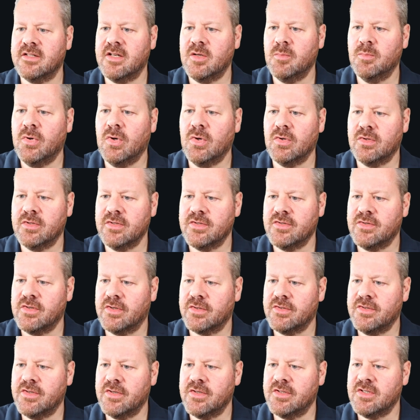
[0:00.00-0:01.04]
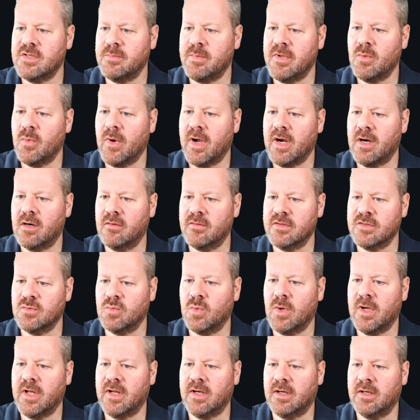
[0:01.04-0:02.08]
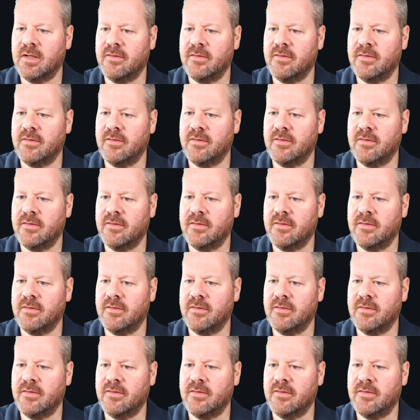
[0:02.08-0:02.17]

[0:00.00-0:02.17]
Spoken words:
important structure to be aware of as well.